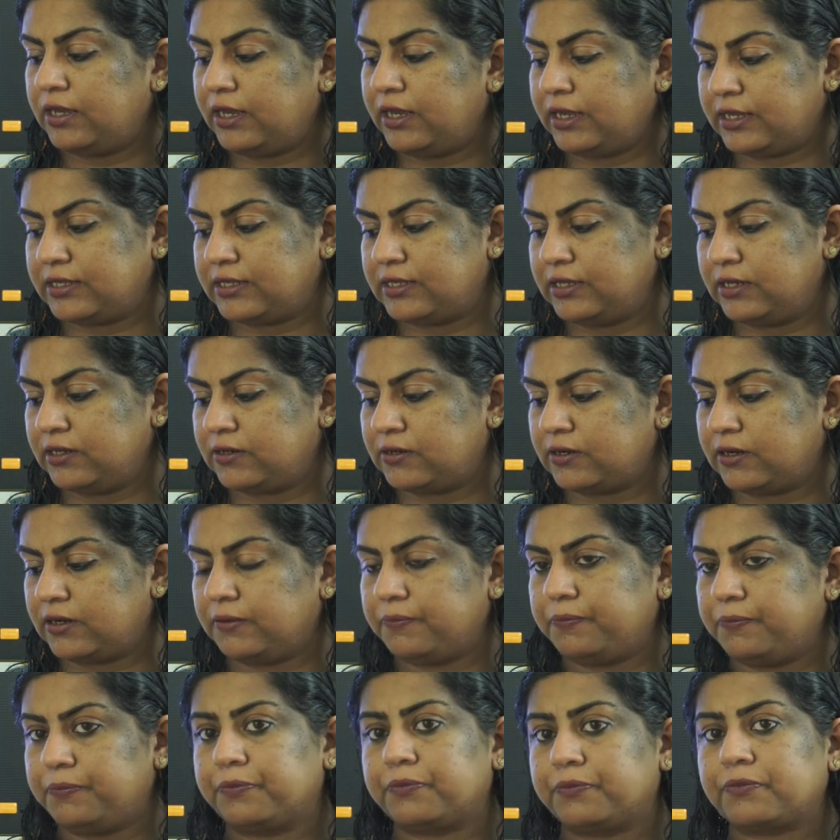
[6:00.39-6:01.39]
etc.
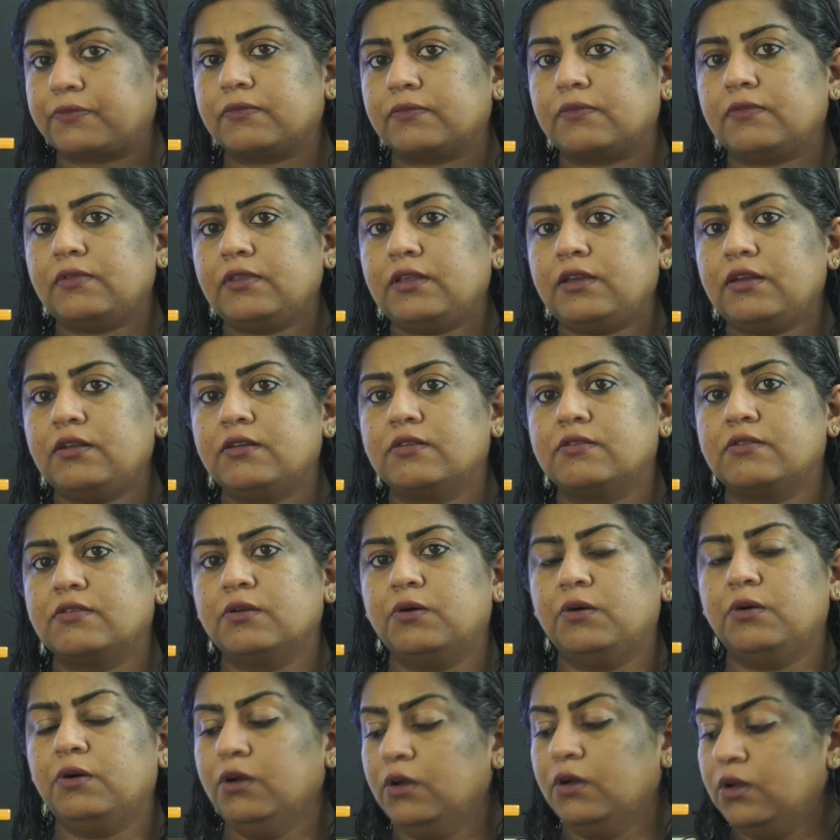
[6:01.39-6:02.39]
So,
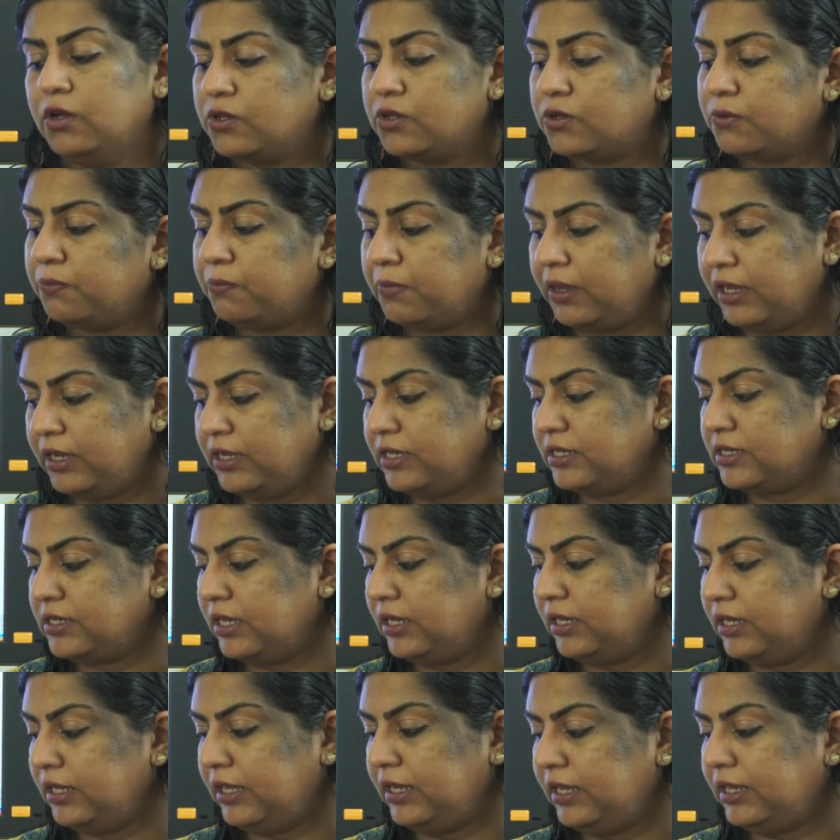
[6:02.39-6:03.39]
to
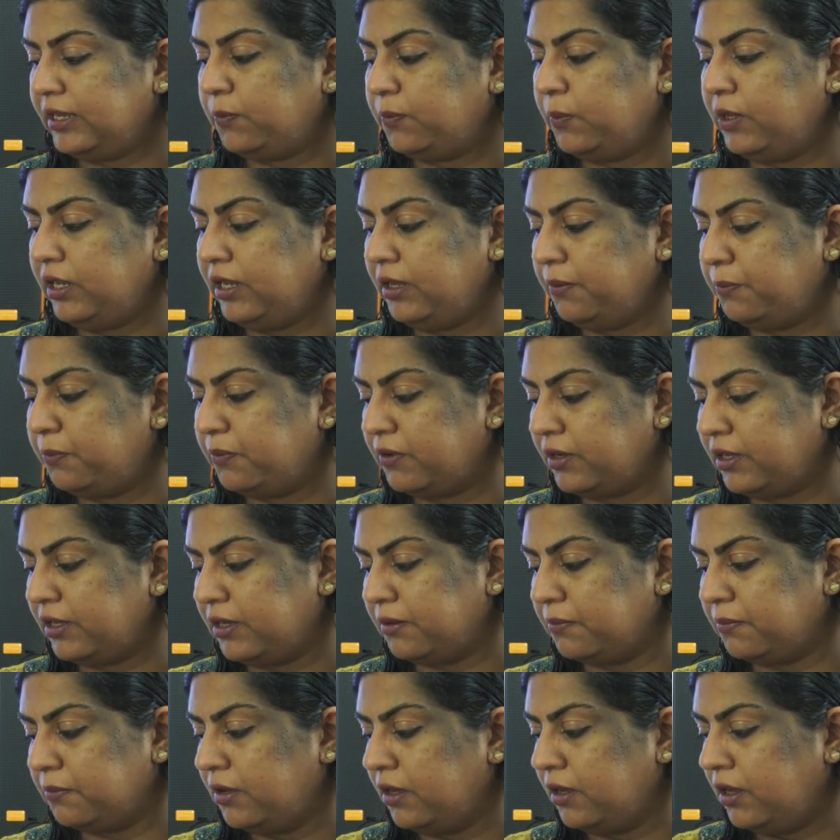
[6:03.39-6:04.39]
maintain
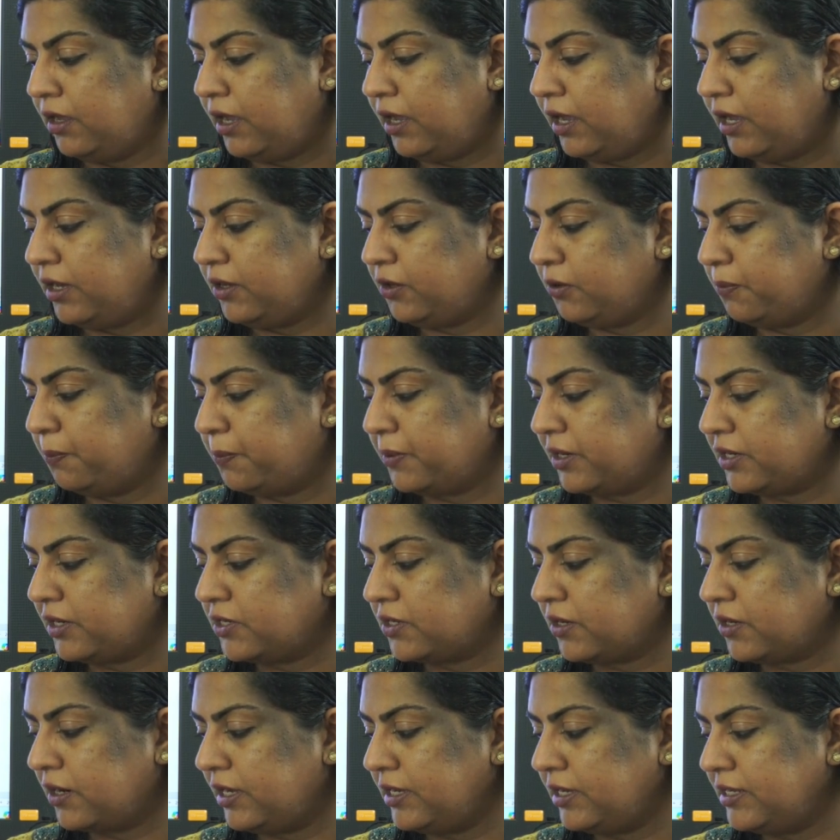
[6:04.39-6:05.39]
equilibrium and to
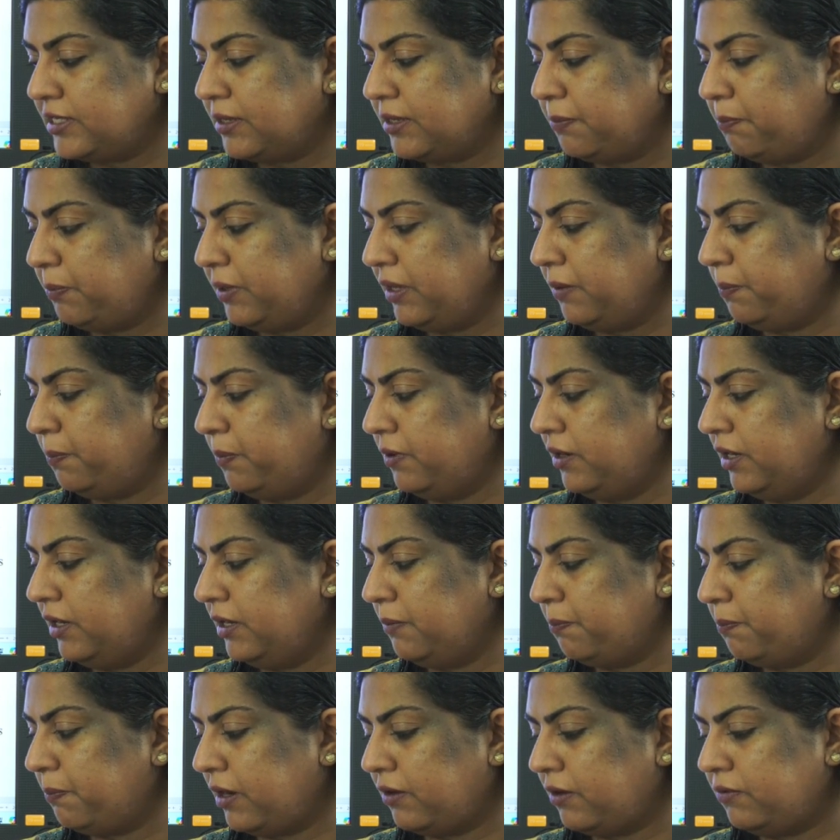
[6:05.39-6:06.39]
pressurize the people
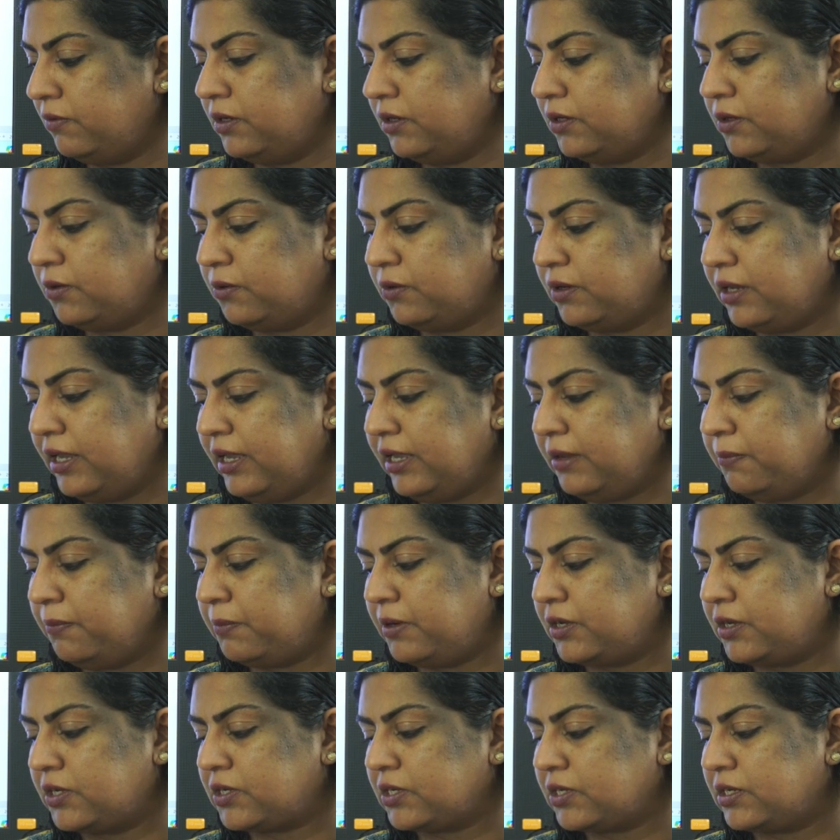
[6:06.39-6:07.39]
in power to take
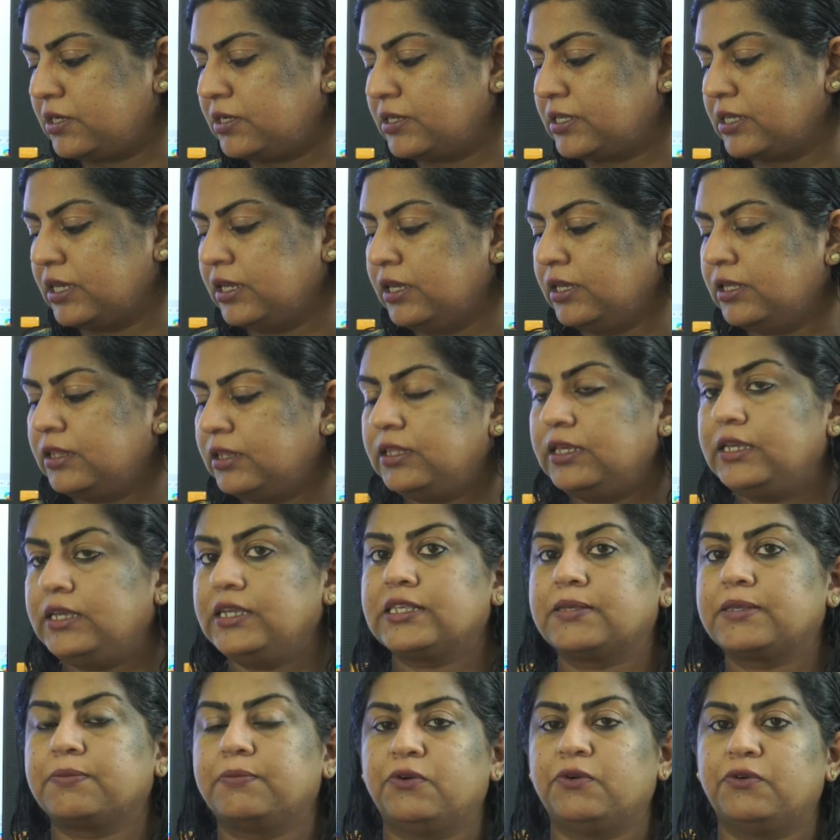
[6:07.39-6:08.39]
measures,
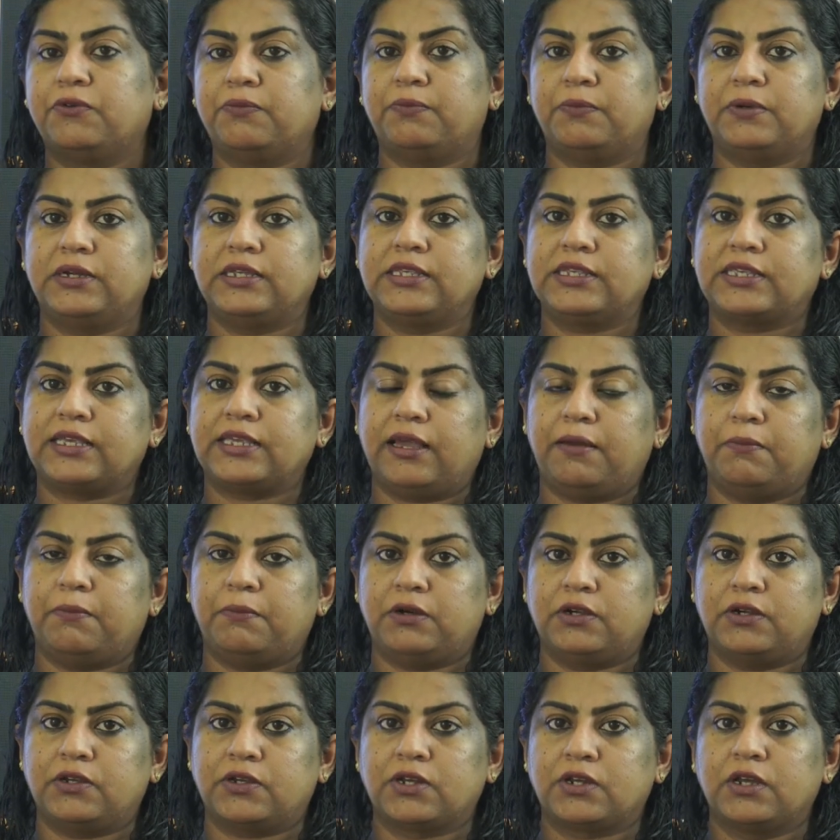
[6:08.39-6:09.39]
these movements
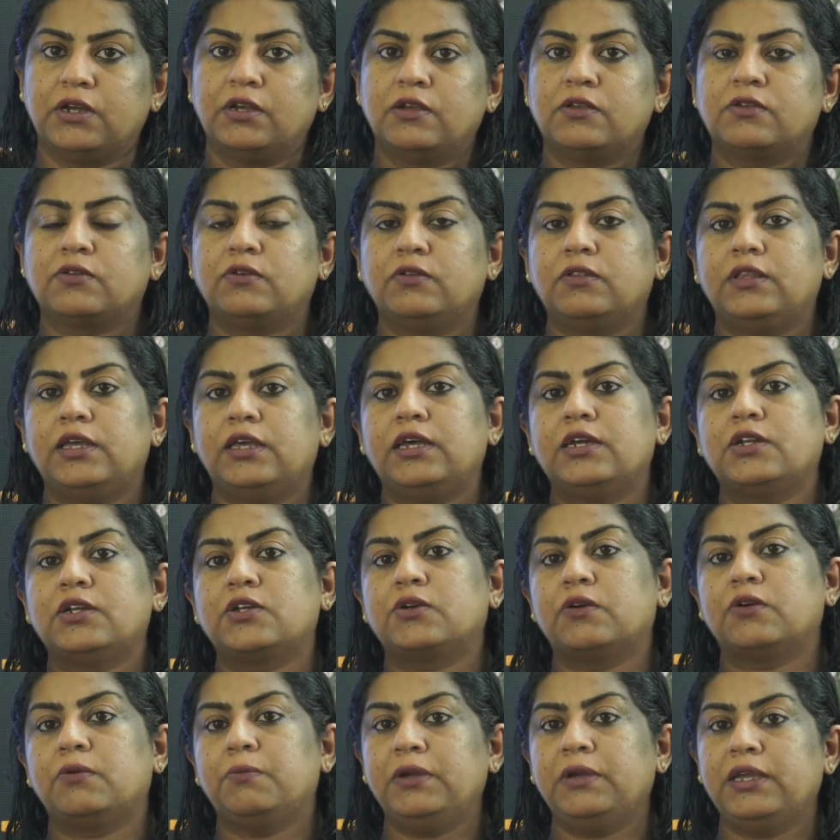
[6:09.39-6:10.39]
emerged. So, there
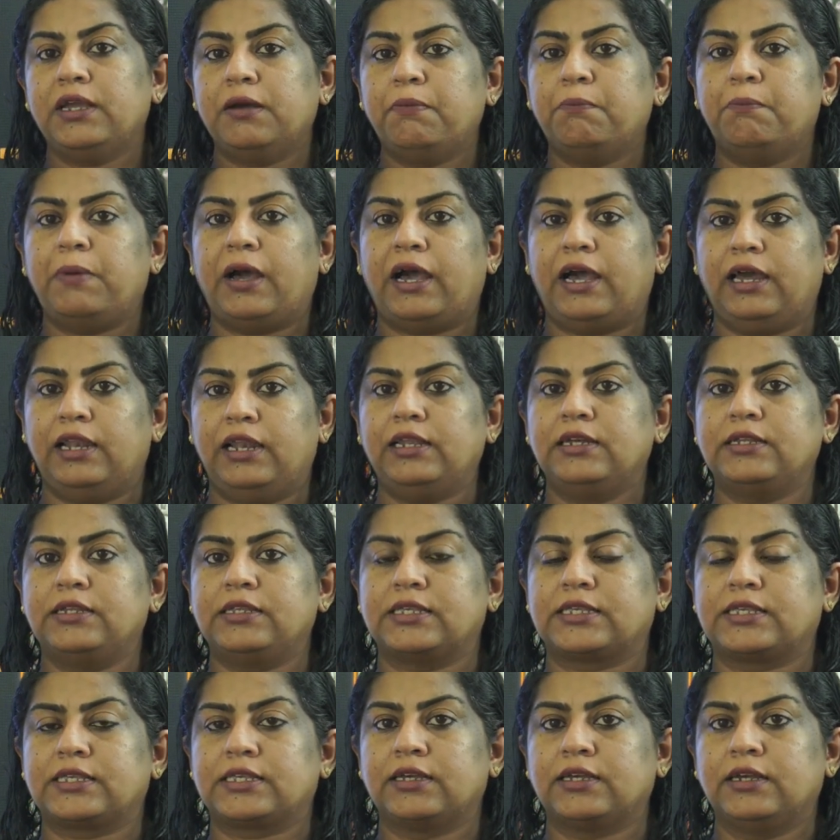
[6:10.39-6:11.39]
should be a
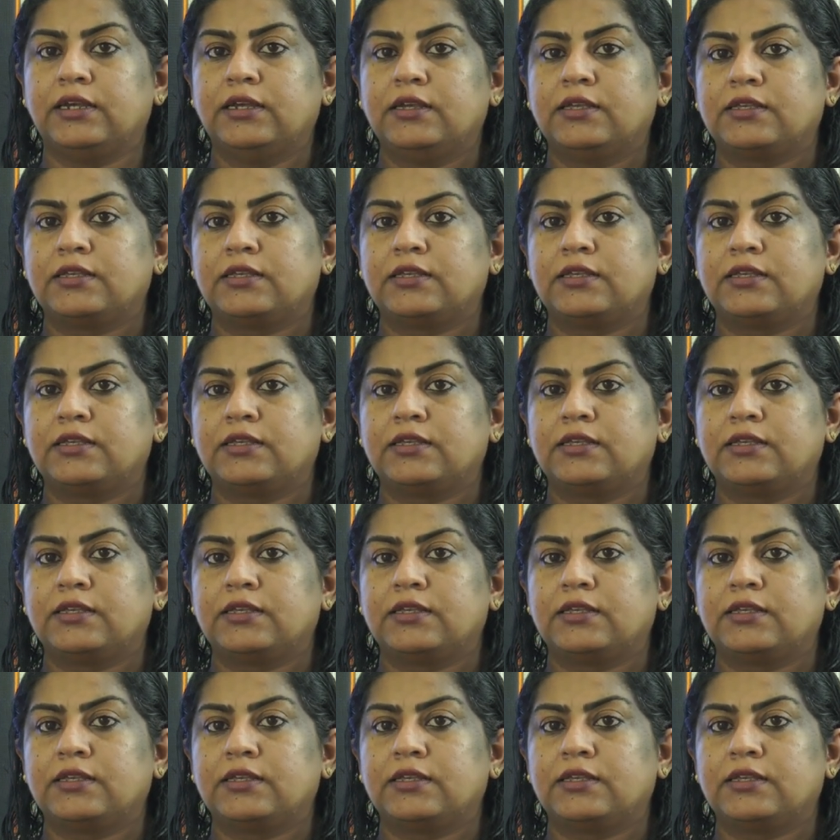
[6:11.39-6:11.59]
balance.